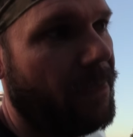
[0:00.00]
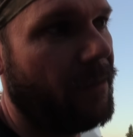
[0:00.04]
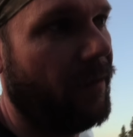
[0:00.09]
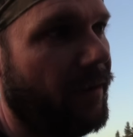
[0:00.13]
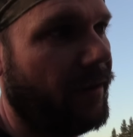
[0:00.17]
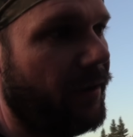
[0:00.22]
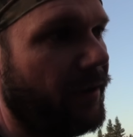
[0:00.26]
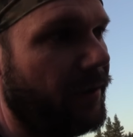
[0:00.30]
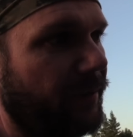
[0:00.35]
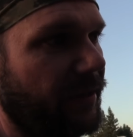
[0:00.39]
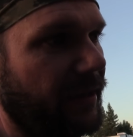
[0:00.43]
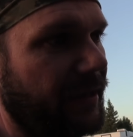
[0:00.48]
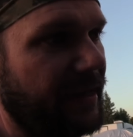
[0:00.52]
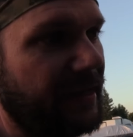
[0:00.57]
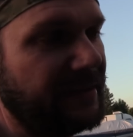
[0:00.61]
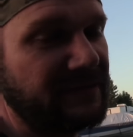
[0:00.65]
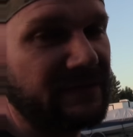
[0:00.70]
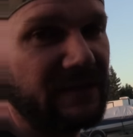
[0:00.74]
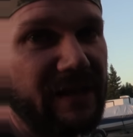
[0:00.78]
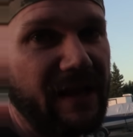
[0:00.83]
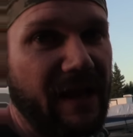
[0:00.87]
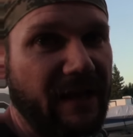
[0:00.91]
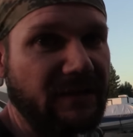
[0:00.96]
Uh, I
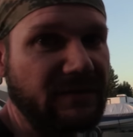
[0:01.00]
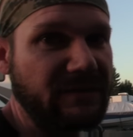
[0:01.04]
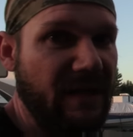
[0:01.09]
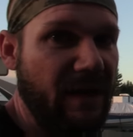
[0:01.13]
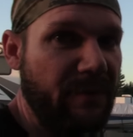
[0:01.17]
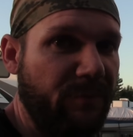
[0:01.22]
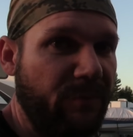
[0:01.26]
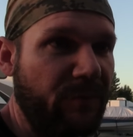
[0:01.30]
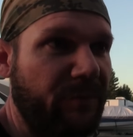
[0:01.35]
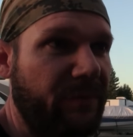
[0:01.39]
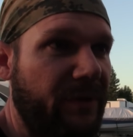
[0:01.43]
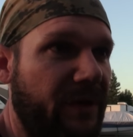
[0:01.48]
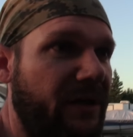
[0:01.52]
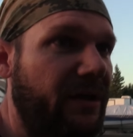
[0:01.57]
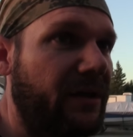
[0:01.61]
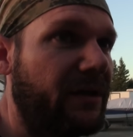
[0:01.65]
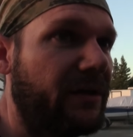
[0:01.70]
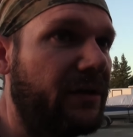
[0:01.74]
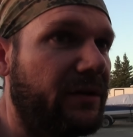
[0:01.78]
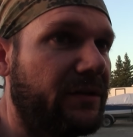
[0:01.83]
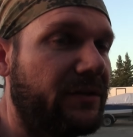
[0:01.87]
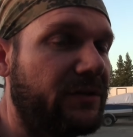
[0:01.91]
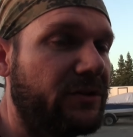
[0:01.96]
guess the next step would be